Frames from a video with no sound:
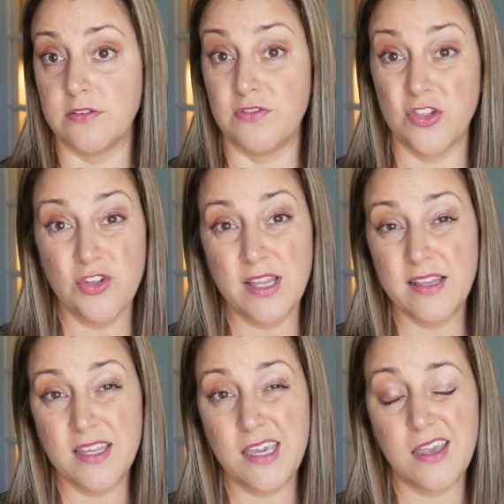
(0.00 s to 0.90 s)

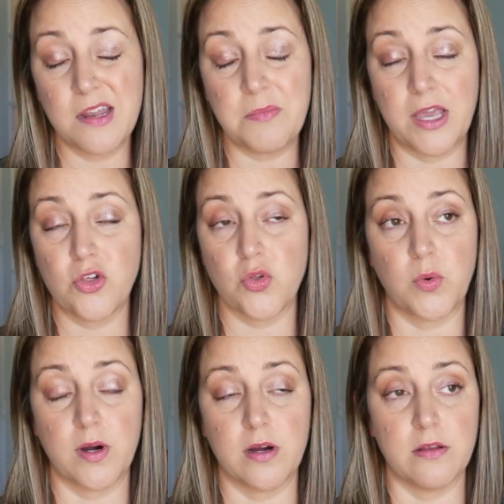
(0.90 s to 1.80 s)
vigilantly and make
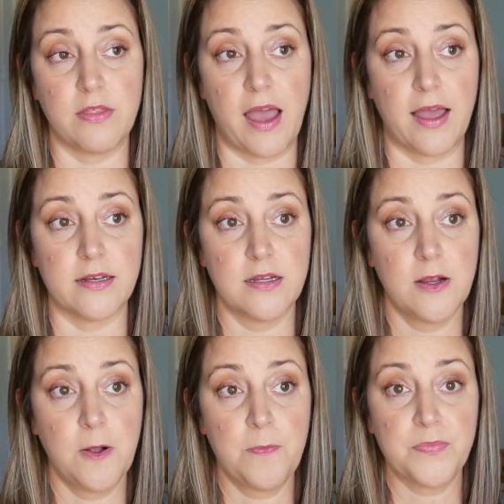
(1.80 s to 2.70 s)
sure that
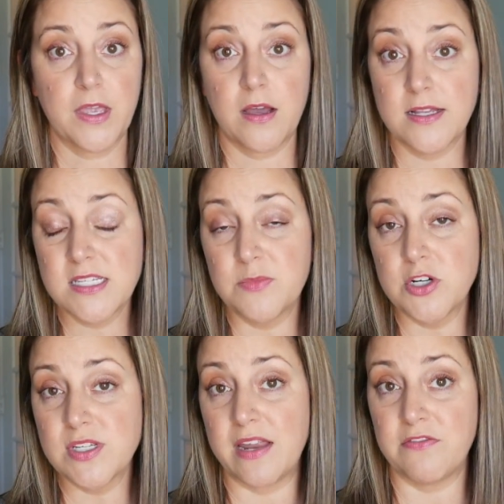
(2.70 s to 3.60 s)

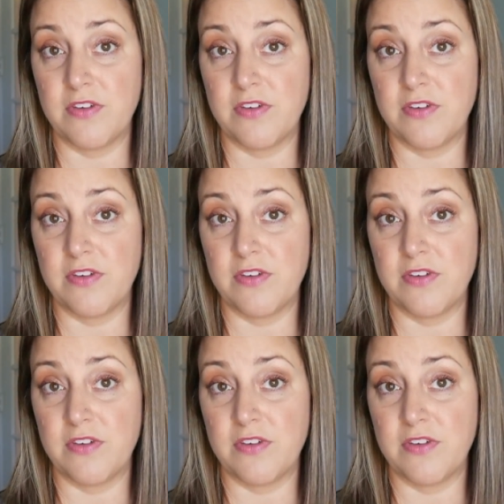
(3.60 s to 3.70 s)
customers and